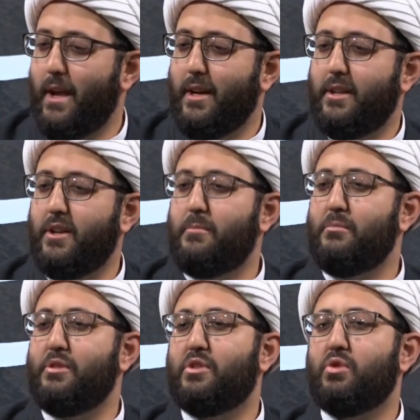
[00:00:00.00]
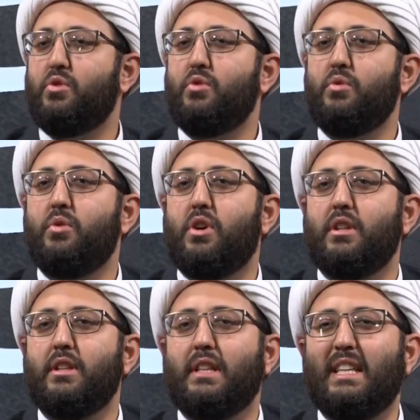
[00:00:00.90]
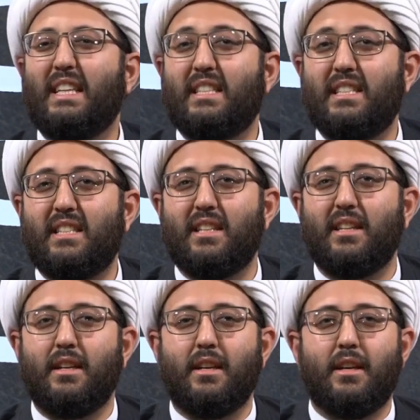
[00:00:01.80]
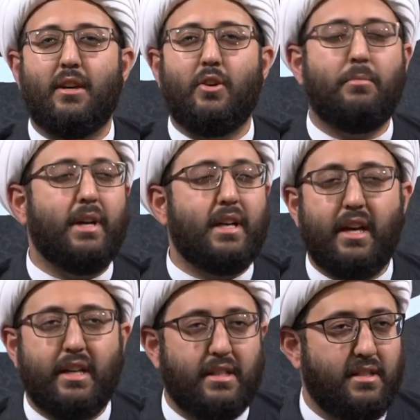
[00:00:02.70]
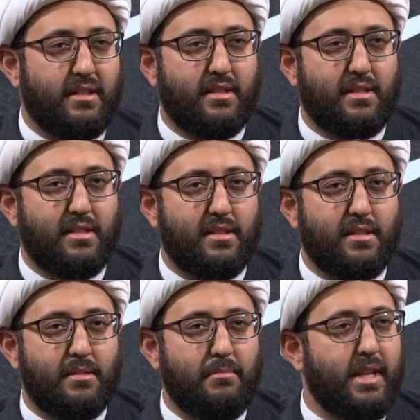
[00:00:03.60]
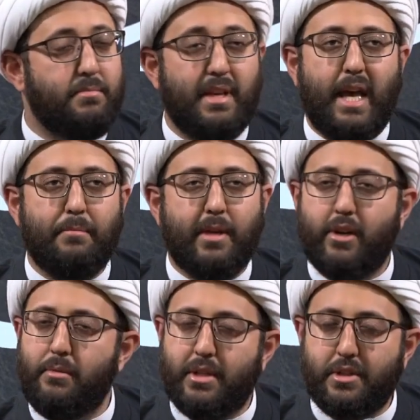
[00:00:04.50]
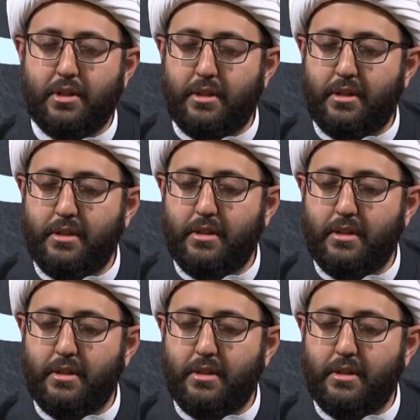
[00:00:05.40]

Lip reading: Number 2 on the list. Oh my God. Makes me happy. I don't know about y'all.